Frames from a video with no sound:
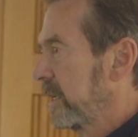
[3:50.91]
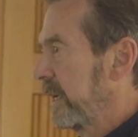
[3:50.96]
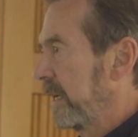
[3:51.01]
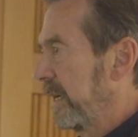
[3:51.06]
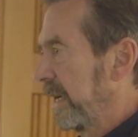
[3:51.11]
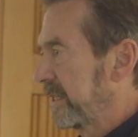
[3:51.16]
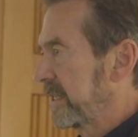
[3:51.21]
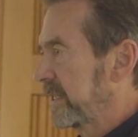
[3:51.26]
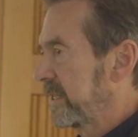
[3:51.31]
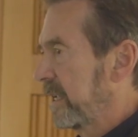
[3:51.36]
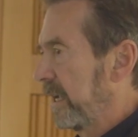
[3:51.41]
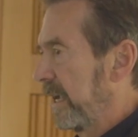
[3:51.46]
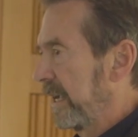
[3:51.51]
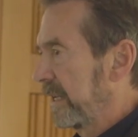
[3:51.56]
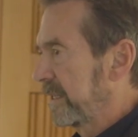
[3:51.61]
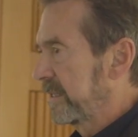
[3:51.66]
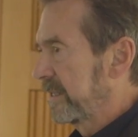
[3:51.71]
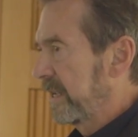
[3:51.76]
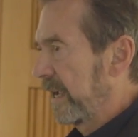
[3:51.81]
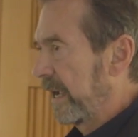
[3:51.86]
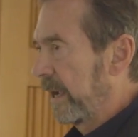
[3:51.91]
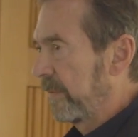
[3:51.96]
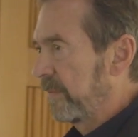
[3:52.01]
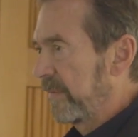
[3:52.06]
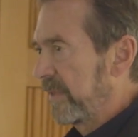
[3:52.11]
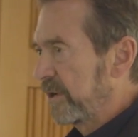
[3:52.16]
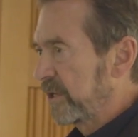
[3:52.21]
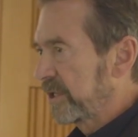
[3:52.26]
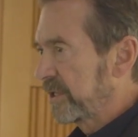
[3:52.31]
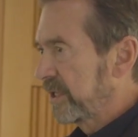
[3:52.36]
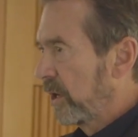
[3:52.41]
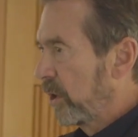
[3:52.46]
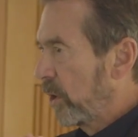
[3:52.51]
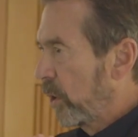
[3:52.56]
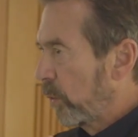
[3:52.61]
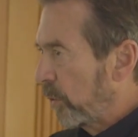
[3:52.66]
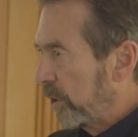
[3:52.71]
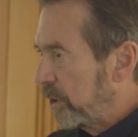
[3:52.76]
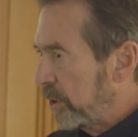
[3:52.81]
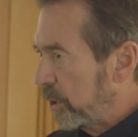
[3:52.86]
It's, it's, uh, there's,
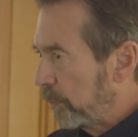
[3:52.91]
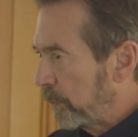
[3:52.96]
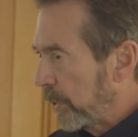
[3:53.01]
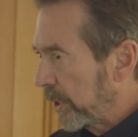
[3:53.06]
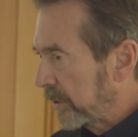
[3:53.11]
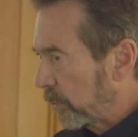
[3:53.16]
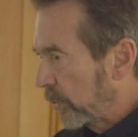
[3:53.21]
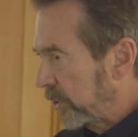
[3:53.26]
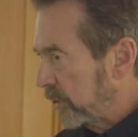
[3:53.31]
when, you put,